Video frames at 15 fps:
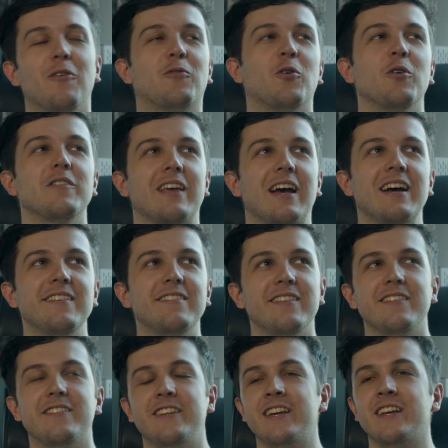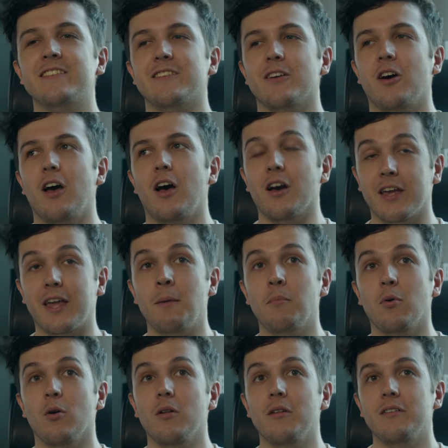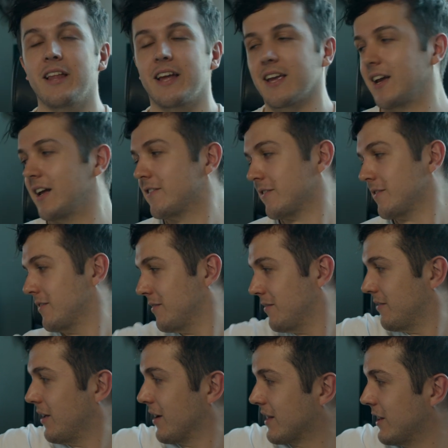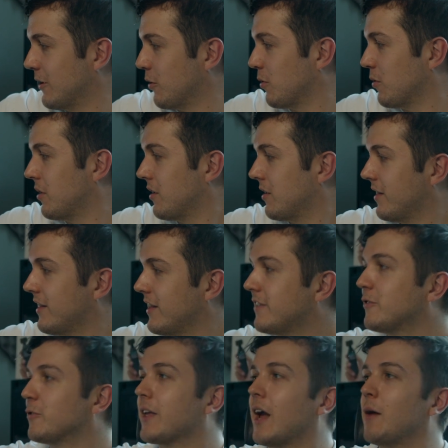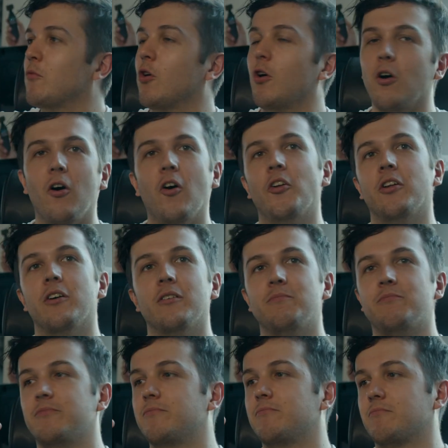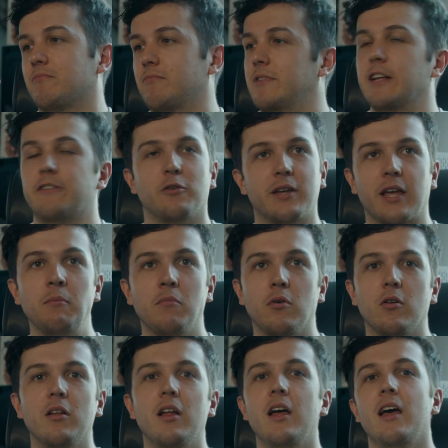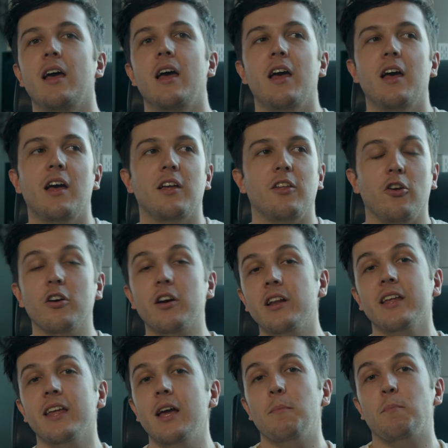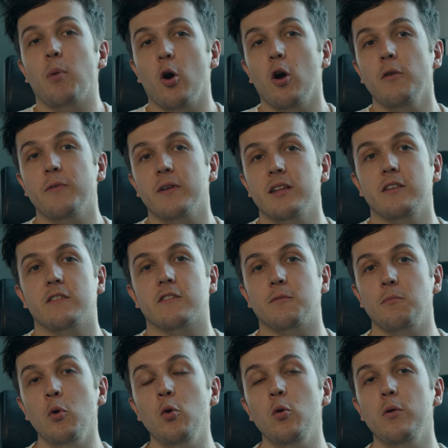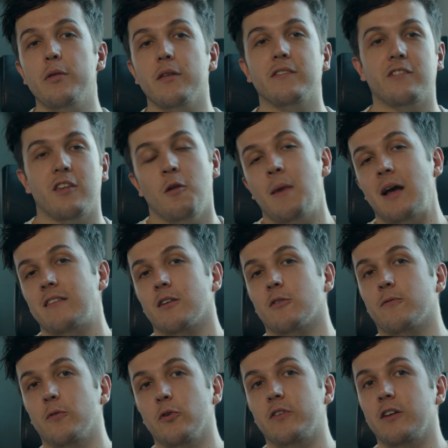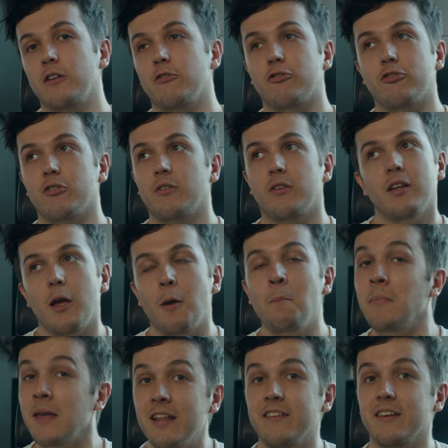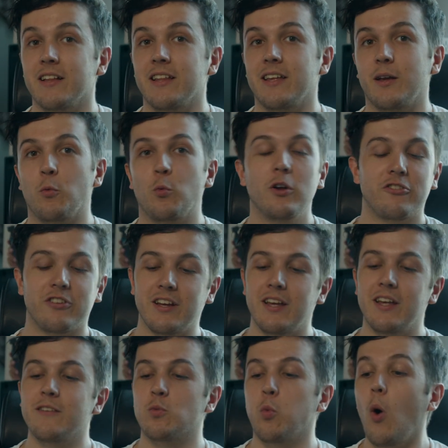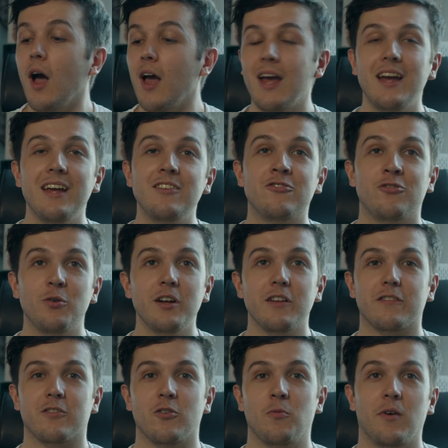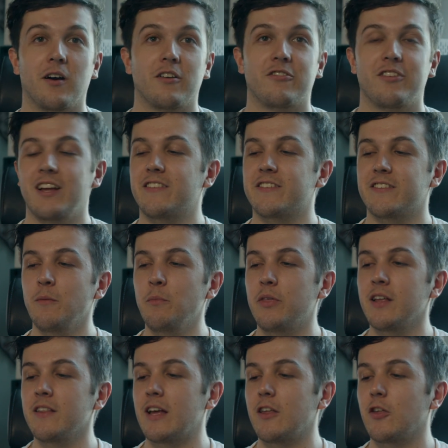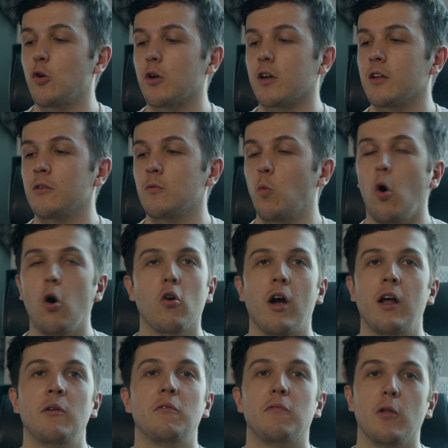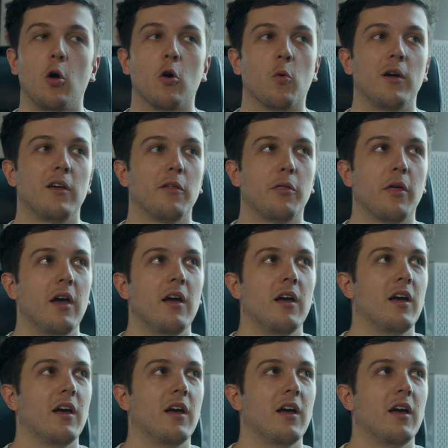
of course, as this thing is a gimbal, like it's a little camera on a little gimbal, you're gonna get perfectly smooth cinematic footage immediately, which is why I enjoy it so much. It's something that you can walk around and vlog with.